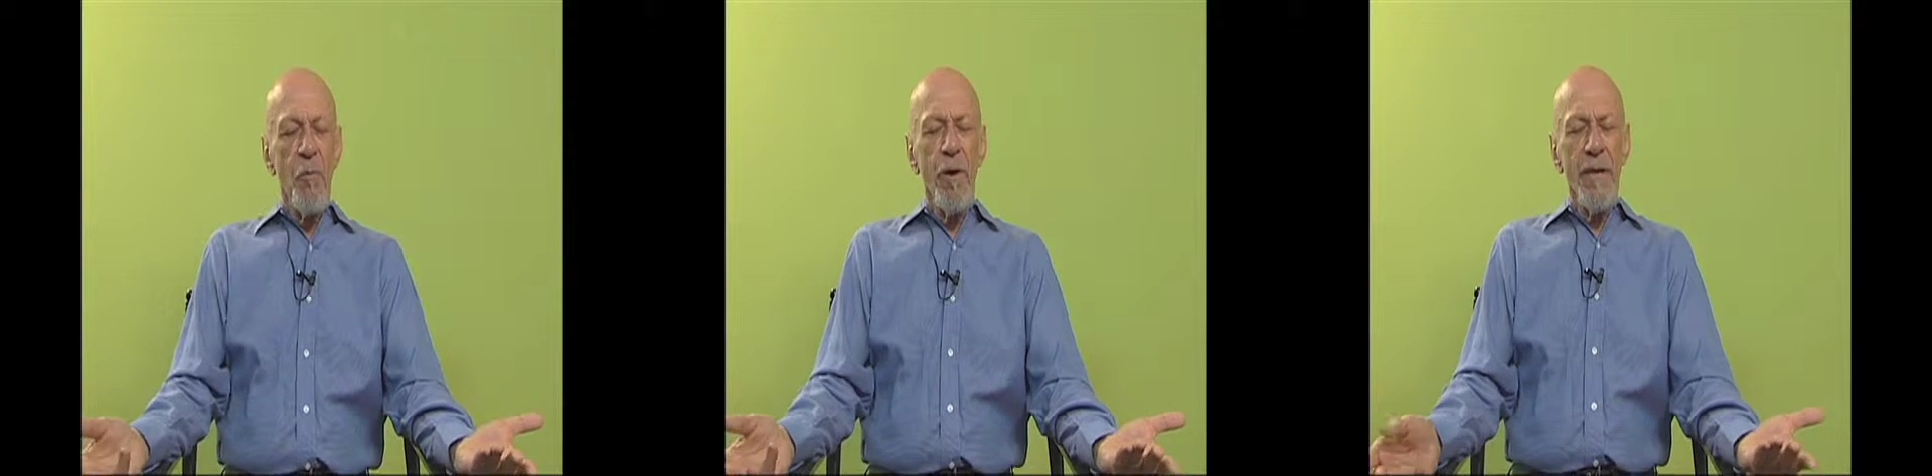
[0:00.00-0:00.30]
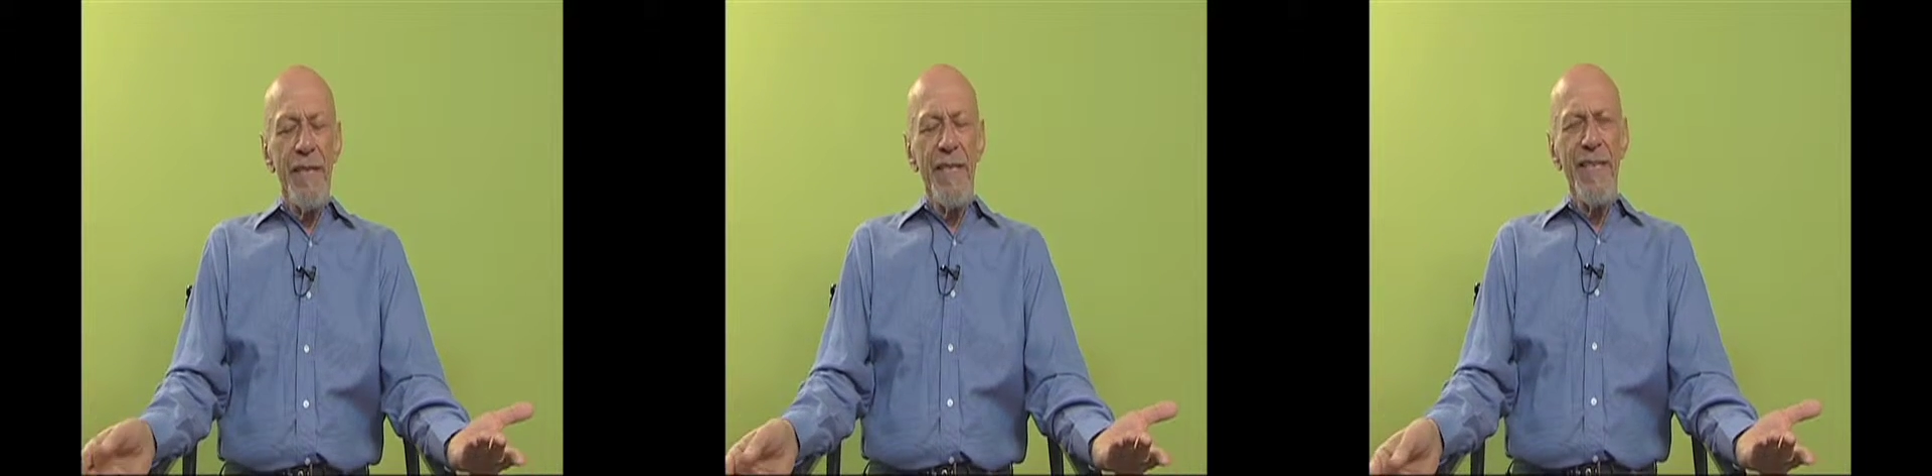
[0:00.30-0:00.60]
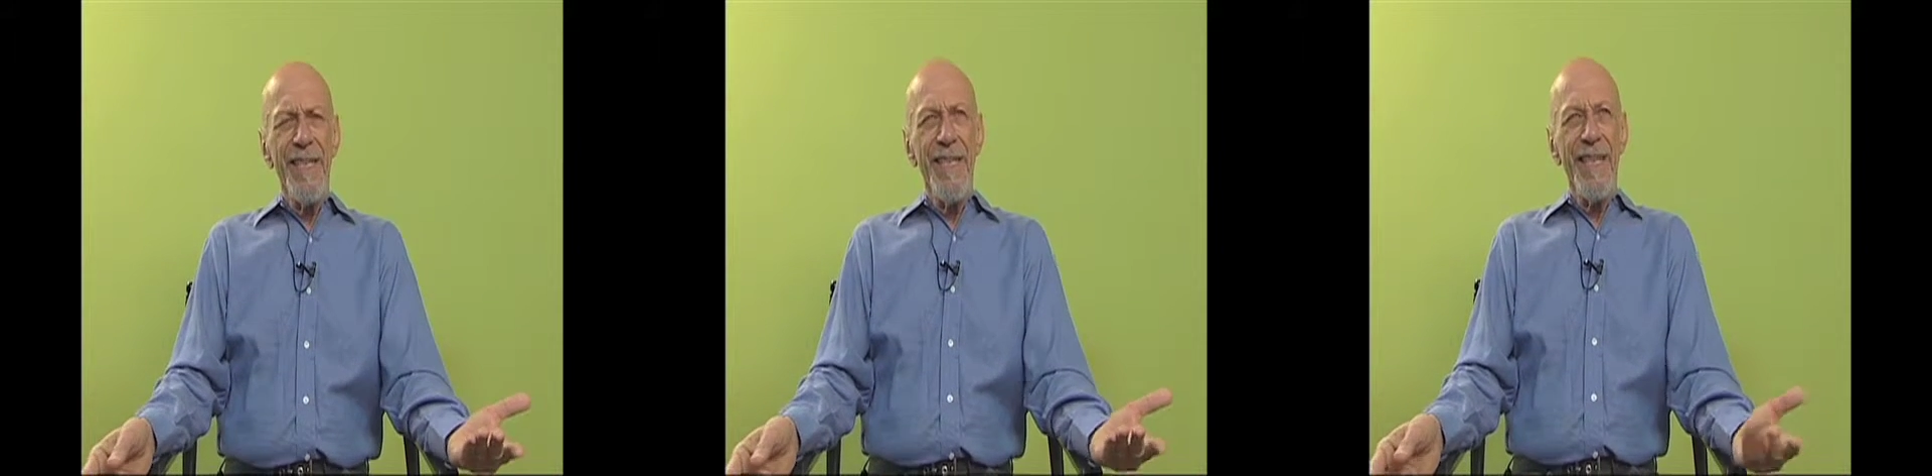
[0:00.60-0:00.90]
Well,
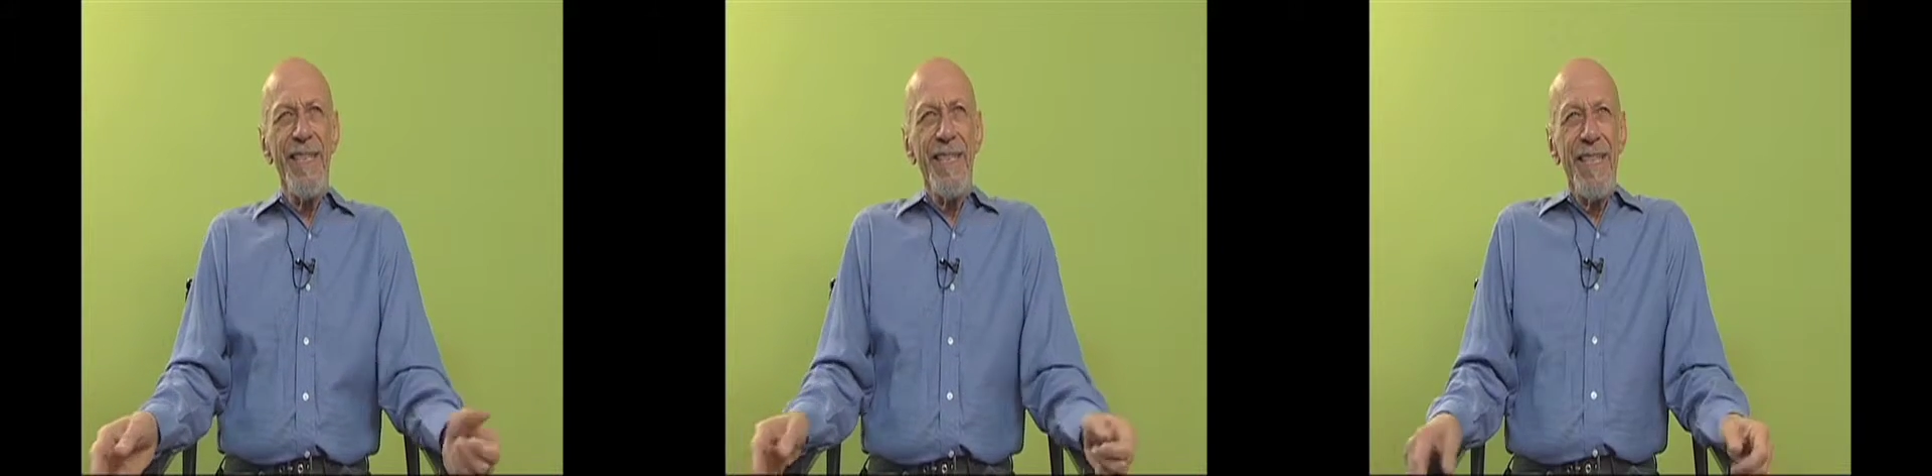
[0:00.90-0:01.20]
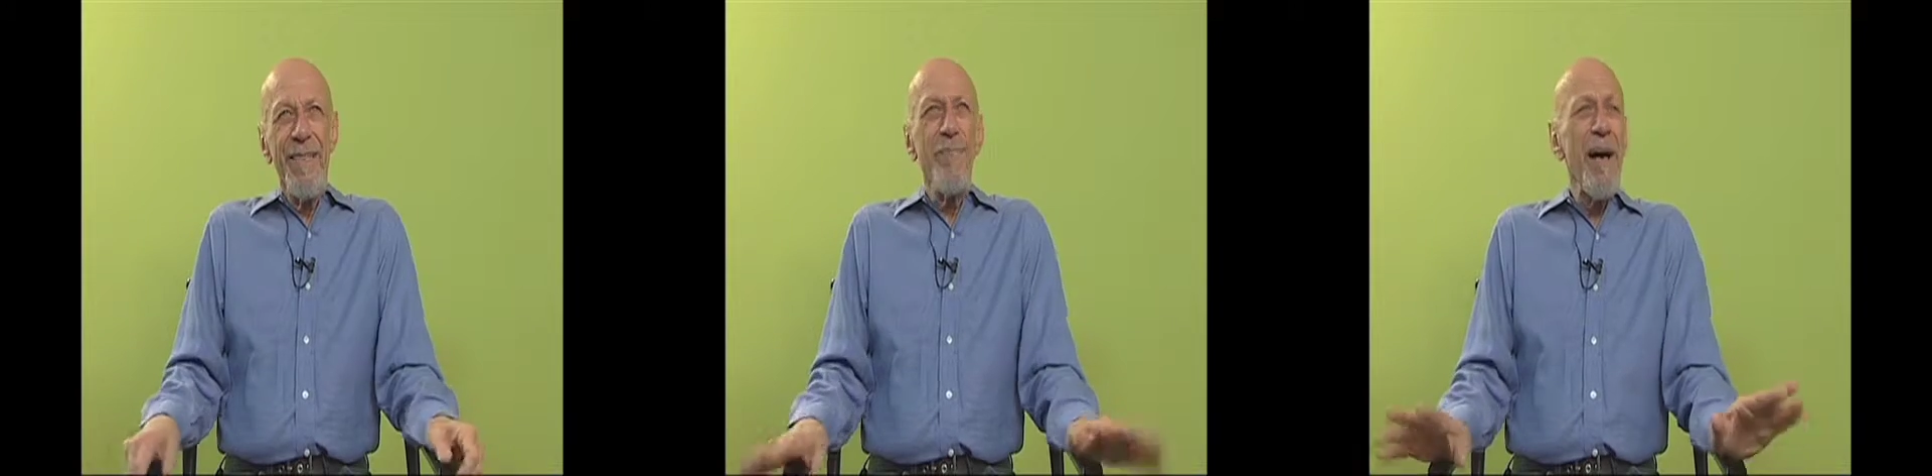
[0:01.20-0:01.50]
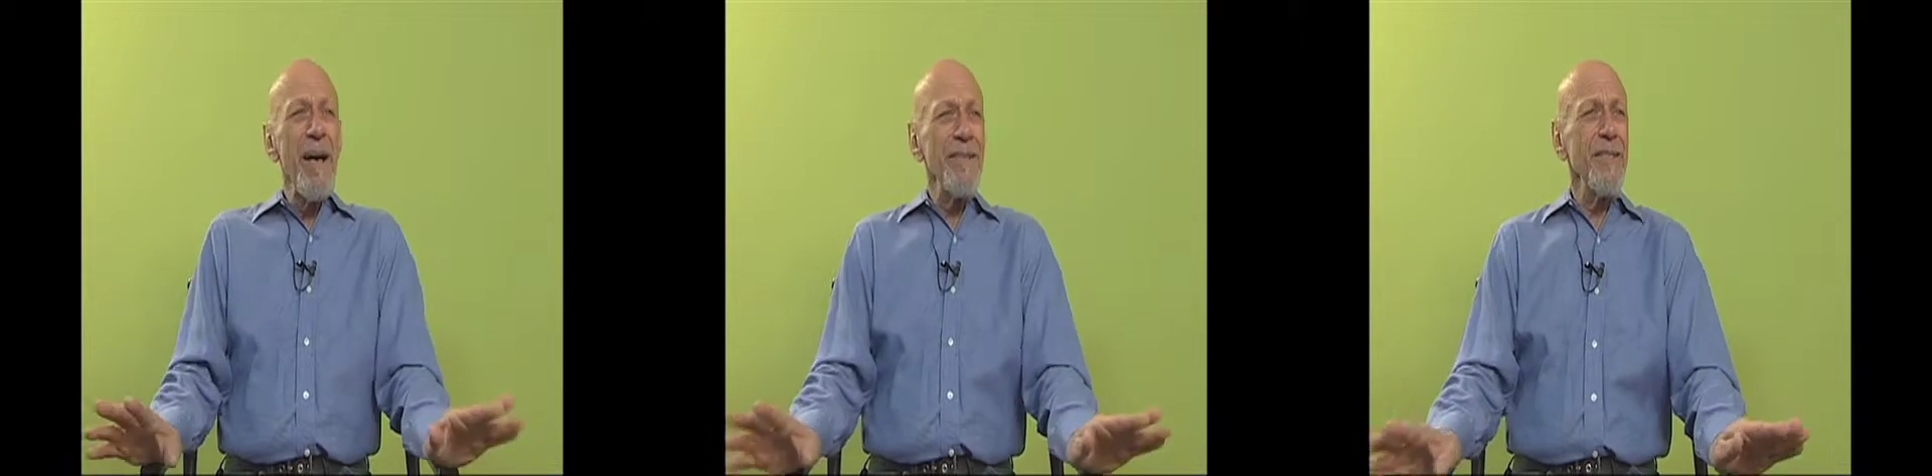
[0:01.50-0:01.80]
it's
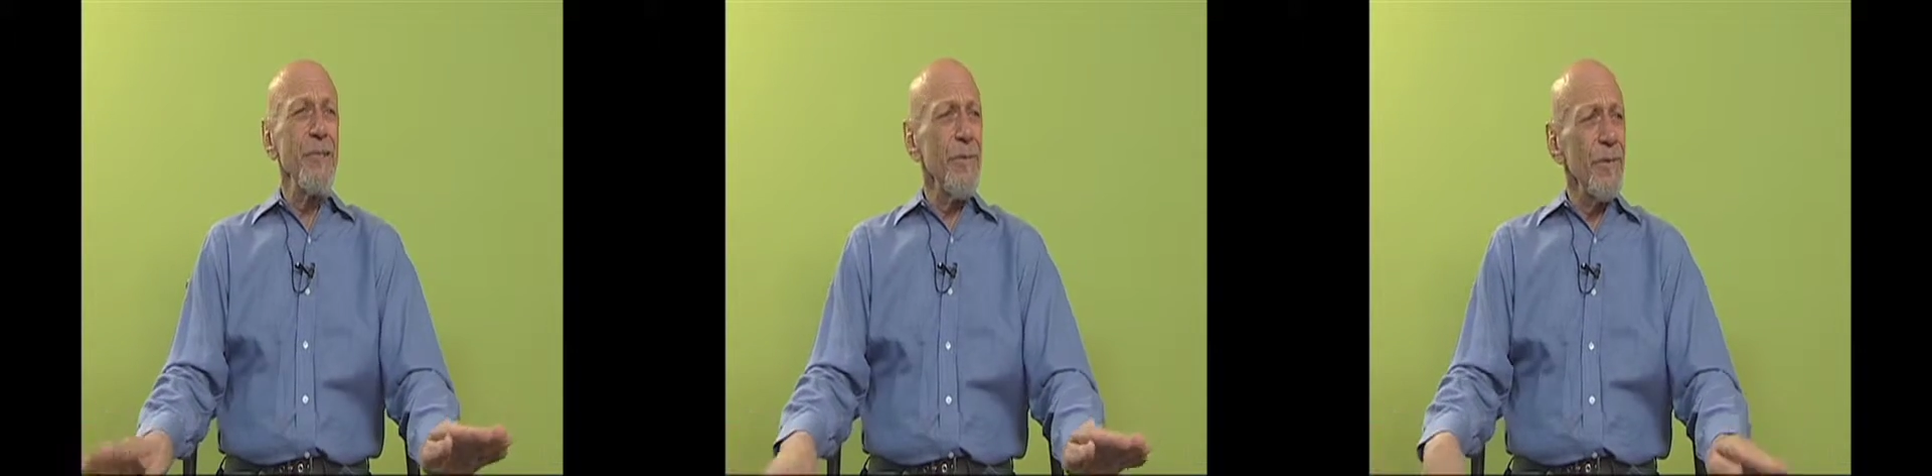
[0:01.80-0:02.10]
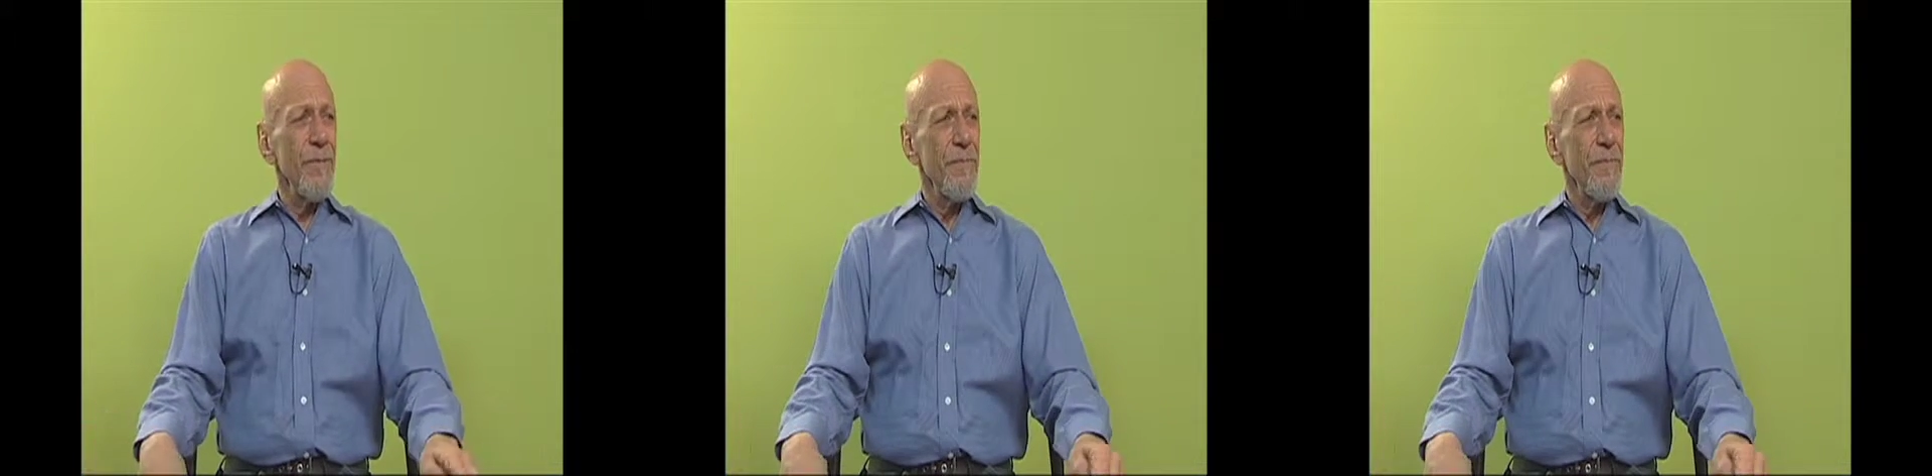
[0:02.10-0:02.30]
impossible.